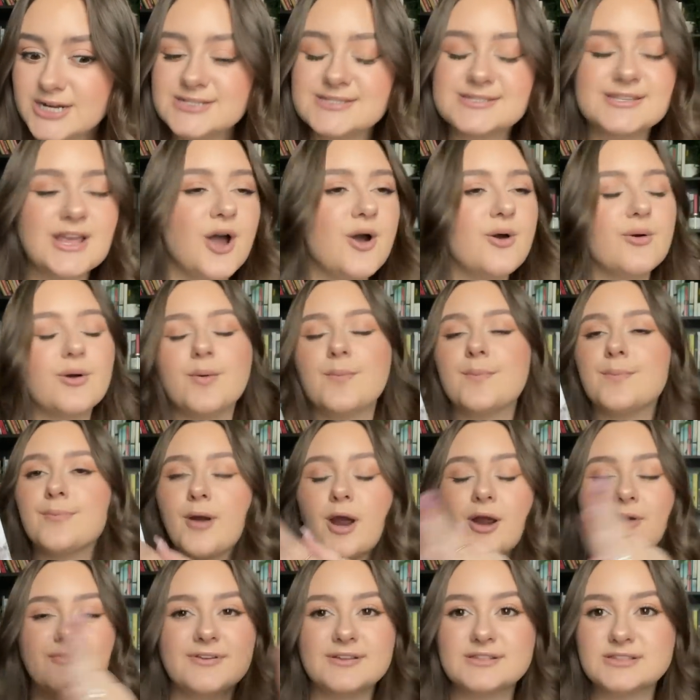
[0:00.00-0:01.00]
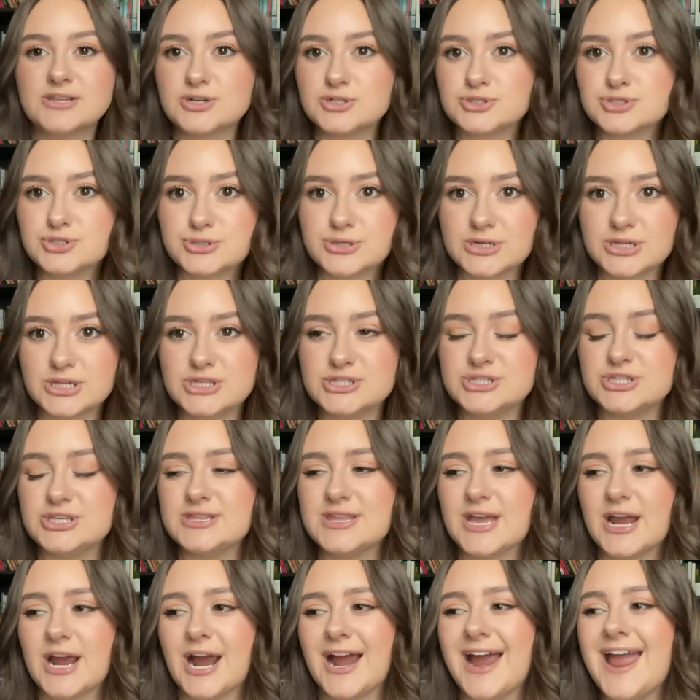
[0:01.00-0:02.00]
So perfect little trilogy
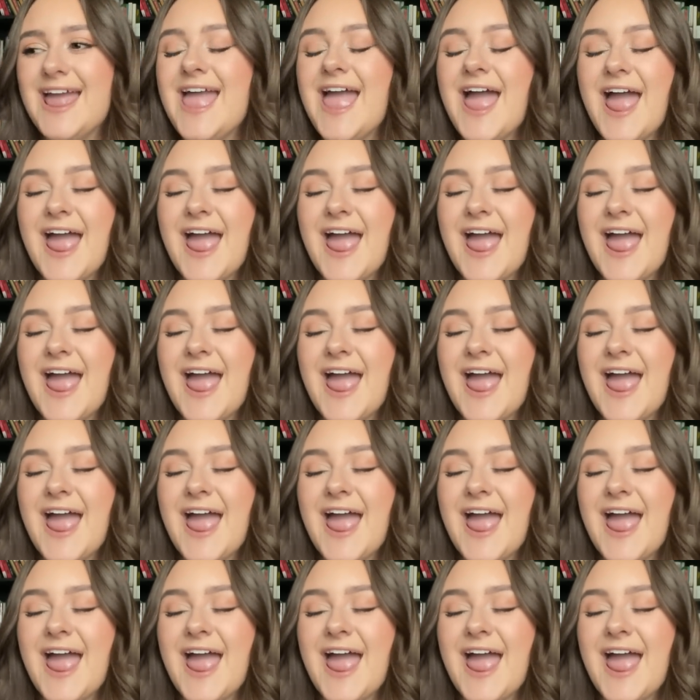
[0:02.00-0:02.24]
there.